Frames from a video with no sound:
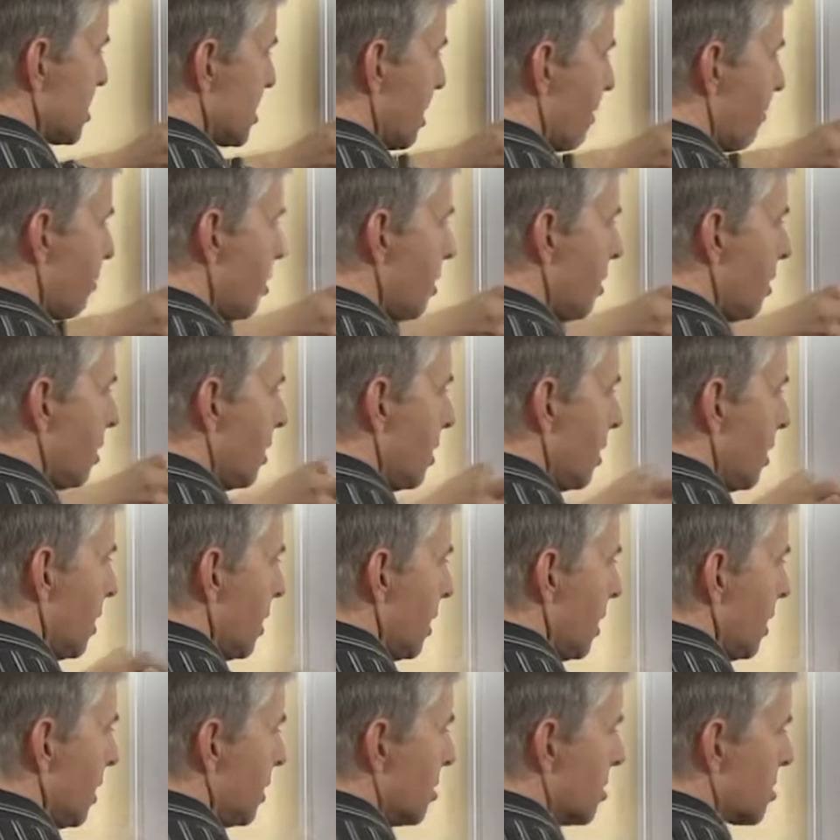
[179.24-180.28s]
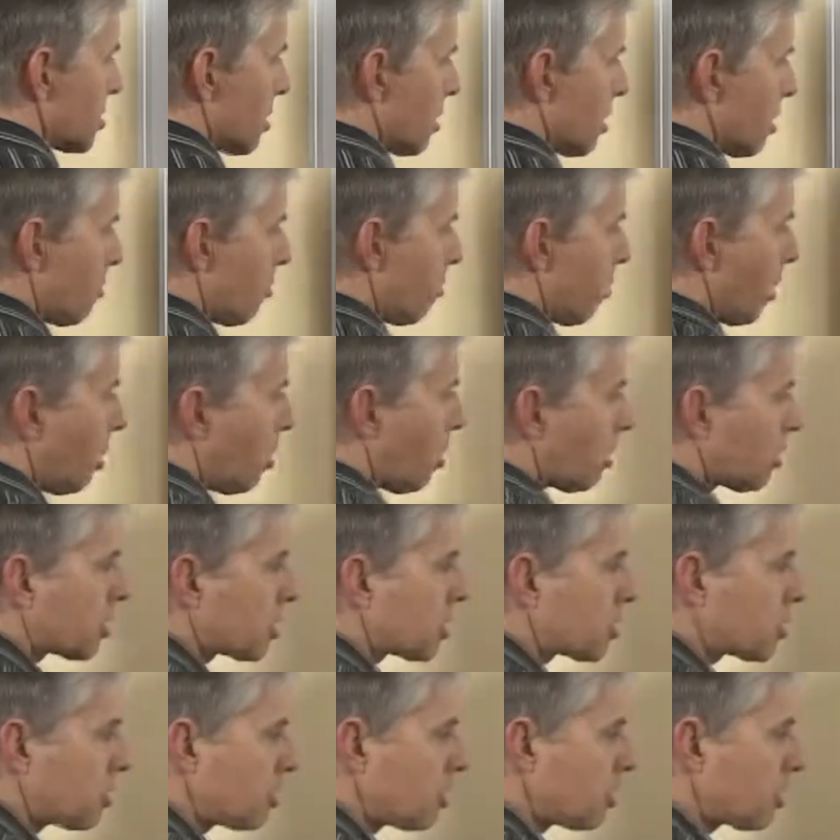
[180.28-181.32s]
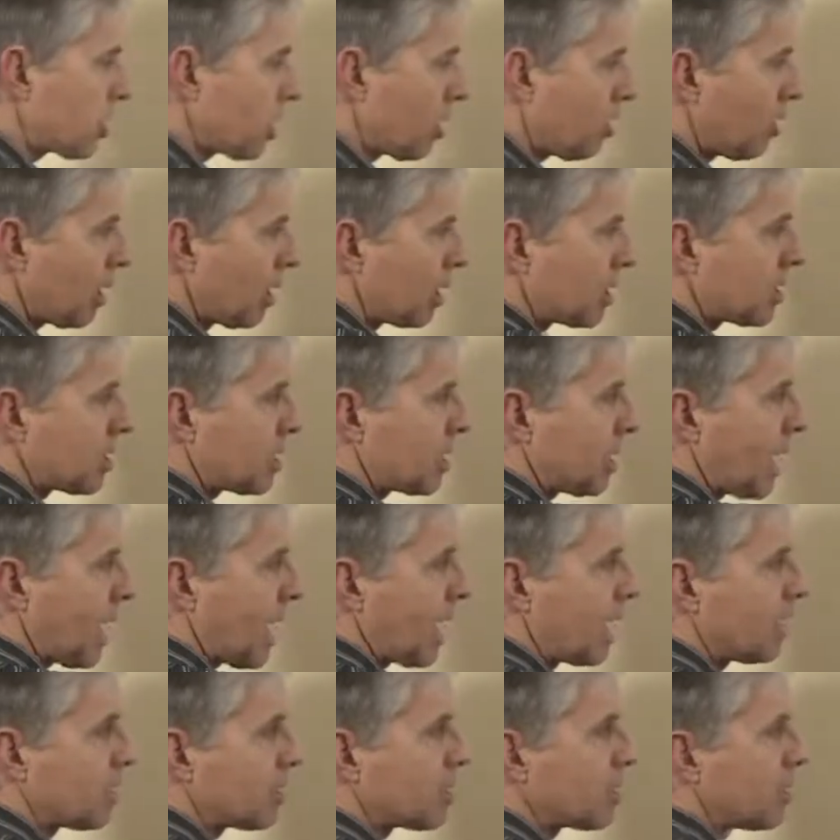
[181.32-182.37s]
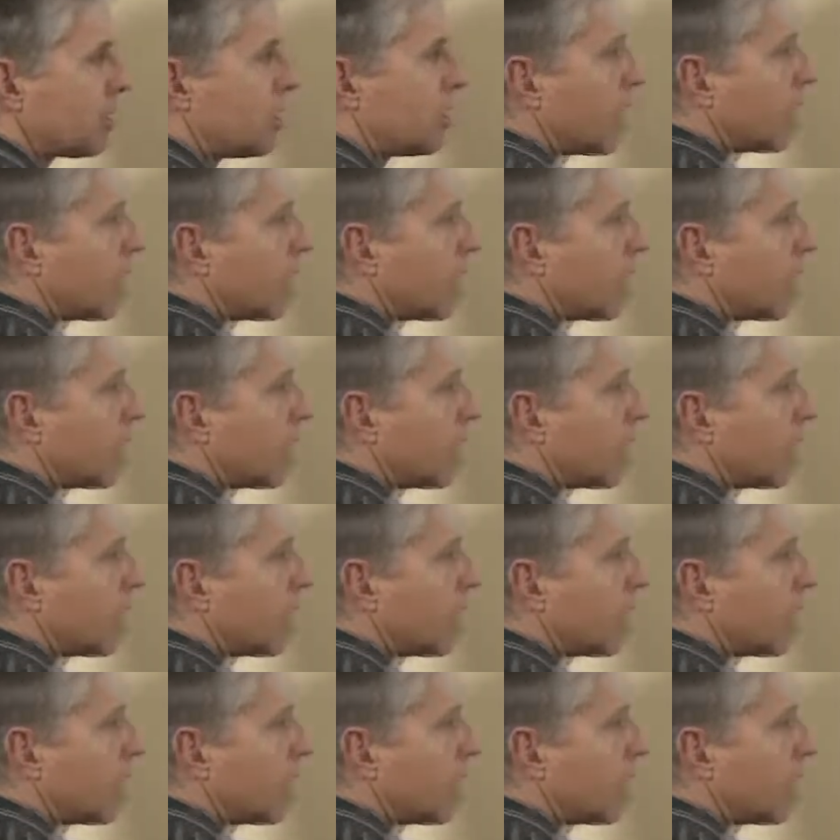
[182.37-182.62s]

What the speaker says: 7. And so the blocks show us the answer